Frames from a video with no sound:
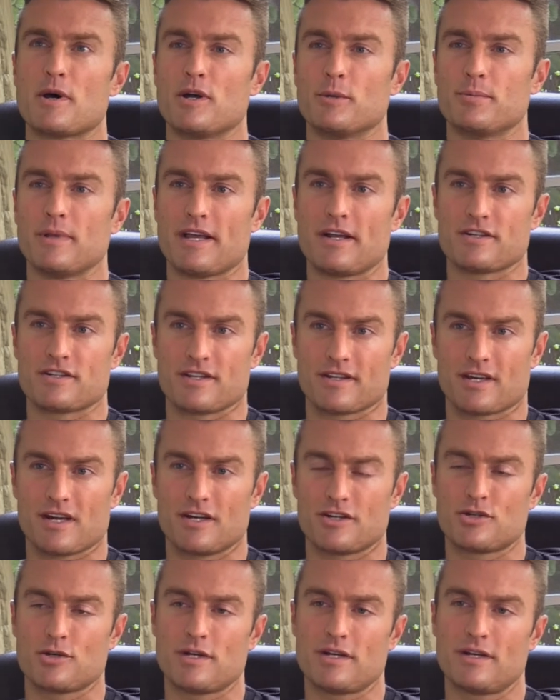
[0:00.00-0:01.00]
100 players in the
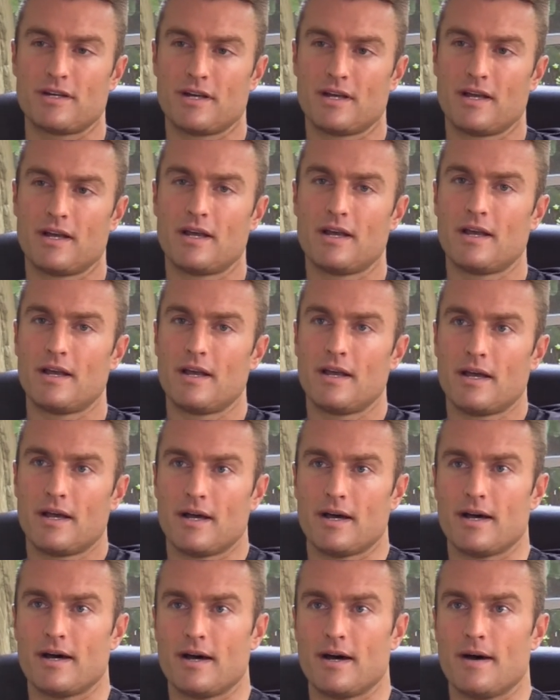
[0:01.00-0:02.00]
country.
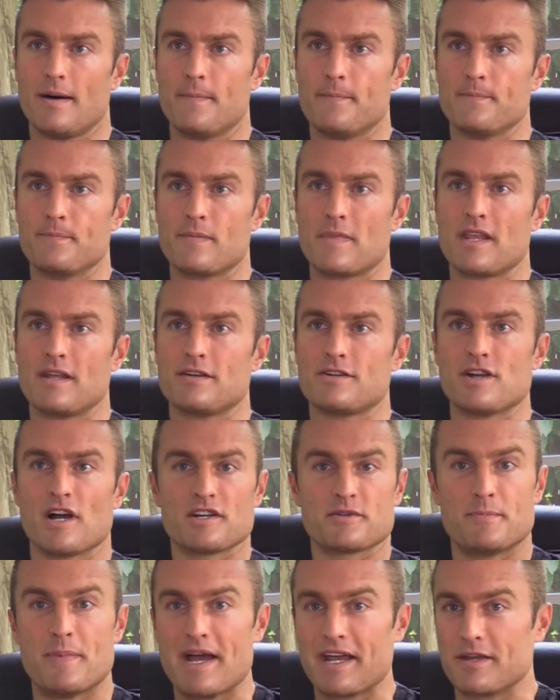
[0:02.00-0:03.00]
Um,
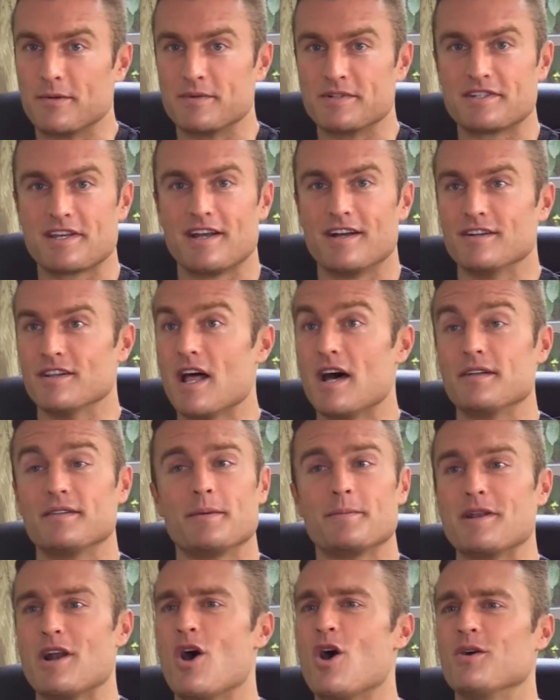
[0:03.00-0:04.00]
Josh Beckett was there. A lot,
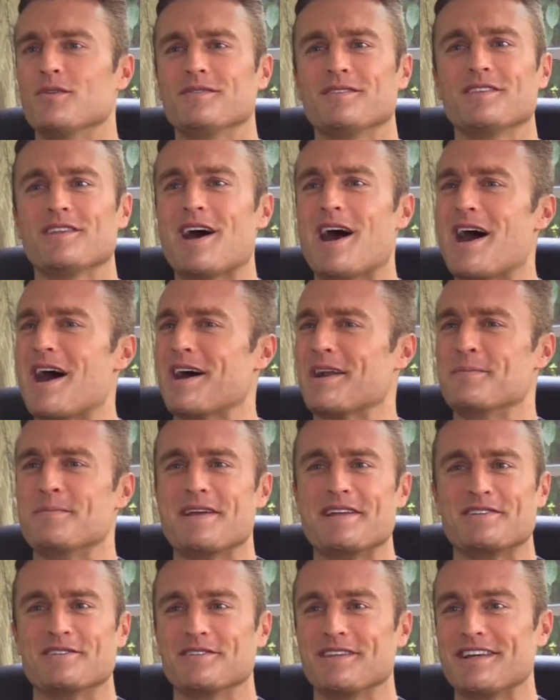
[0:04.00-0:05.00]
I mean, a lot of
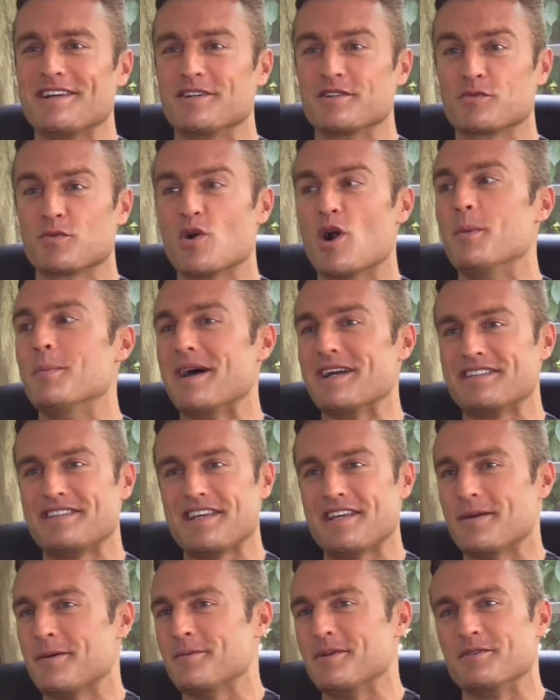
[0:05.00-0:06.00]
major leaguers were on my
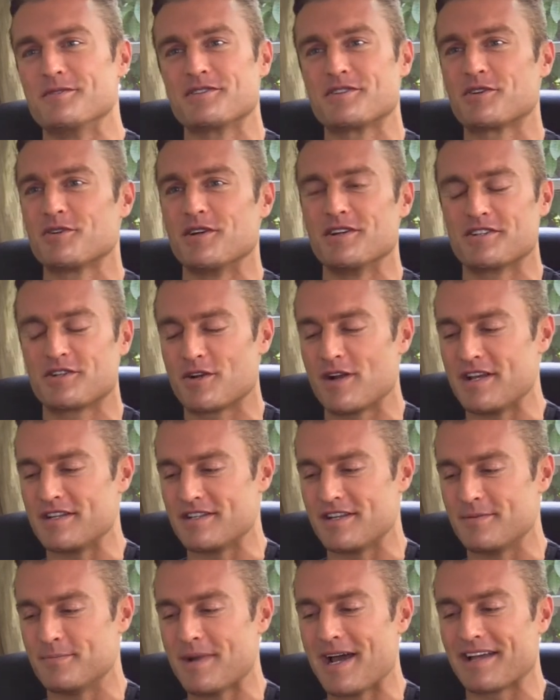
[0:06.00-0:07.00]
team. I mean, it was it's
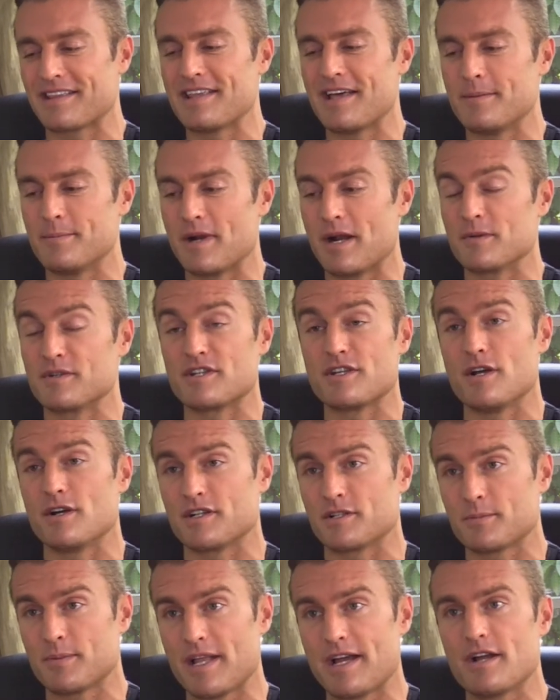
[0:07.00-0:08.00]
crazy back then, but I was the
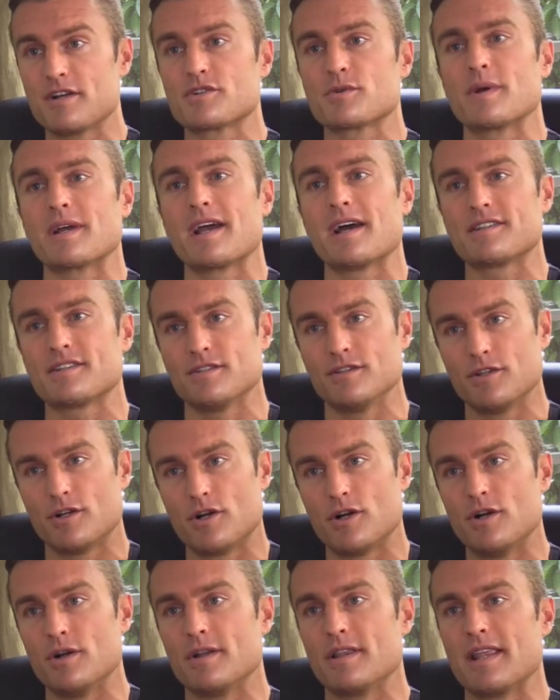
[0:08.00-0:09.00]
youngest player, so I got to
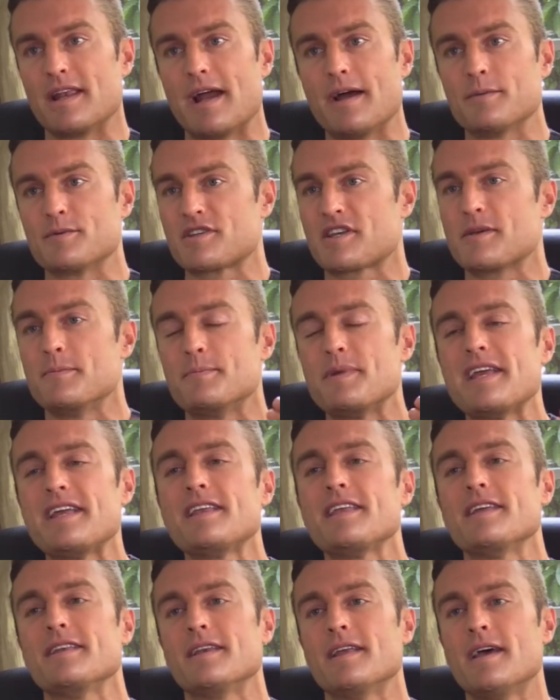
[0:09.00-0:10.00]
learn that I was
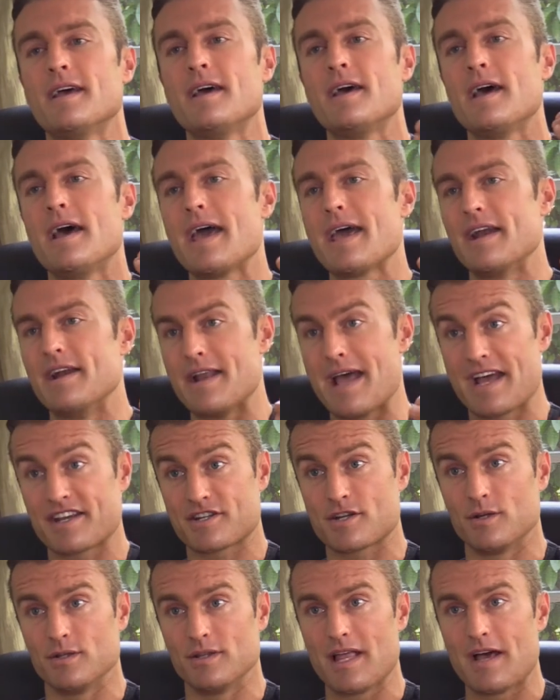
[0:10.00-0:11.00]
competing at a
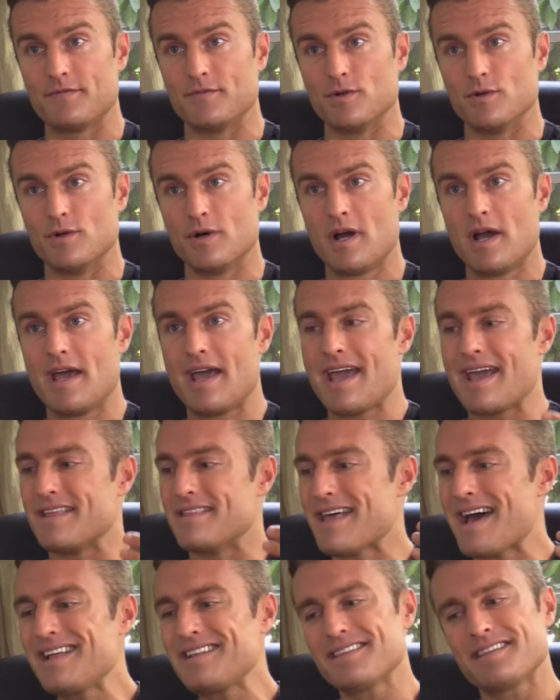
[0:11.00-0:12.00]
national level.
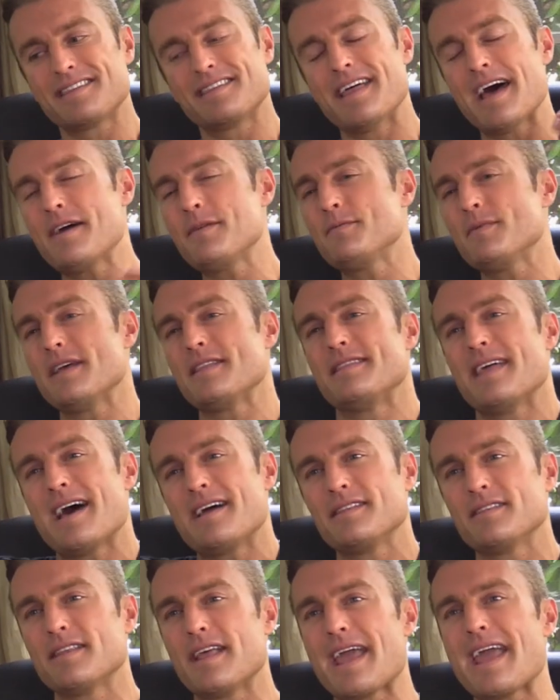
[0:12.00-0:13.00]
And that that at
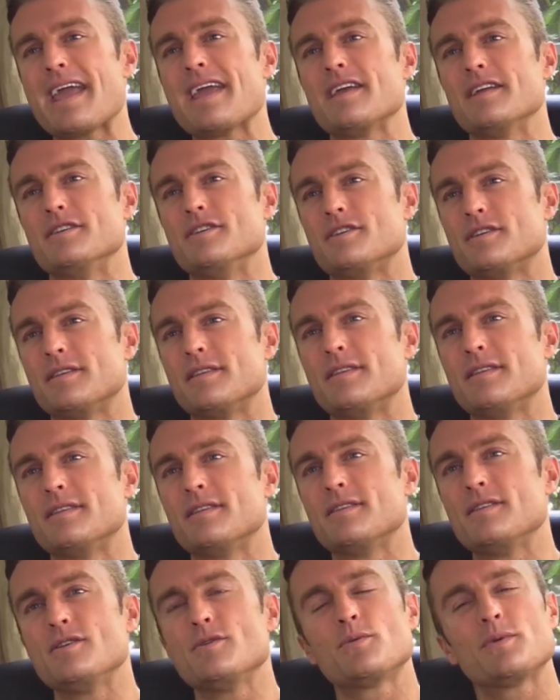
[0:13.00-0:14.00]
that age,
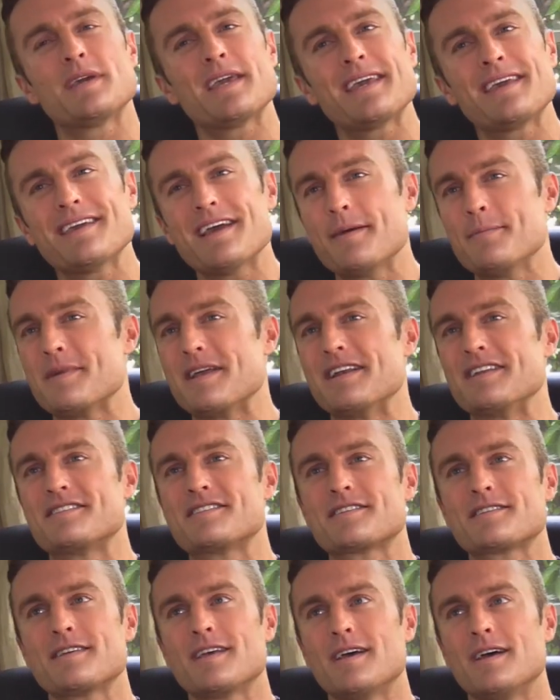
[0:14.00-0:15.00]
you I mean,
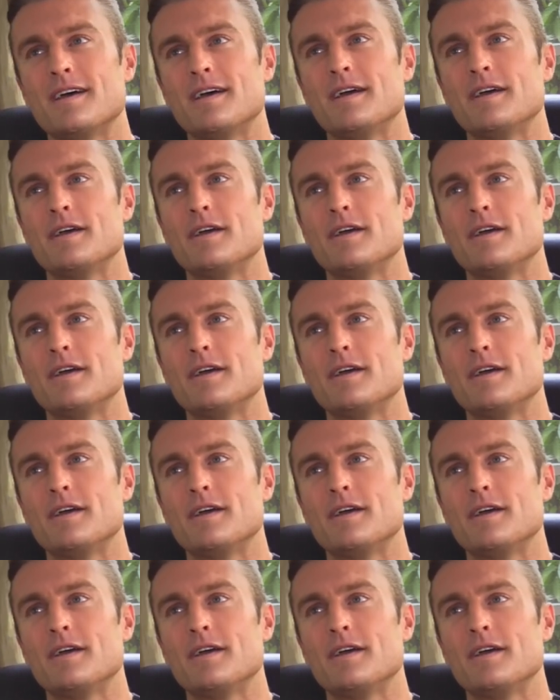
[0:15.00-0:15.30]
it's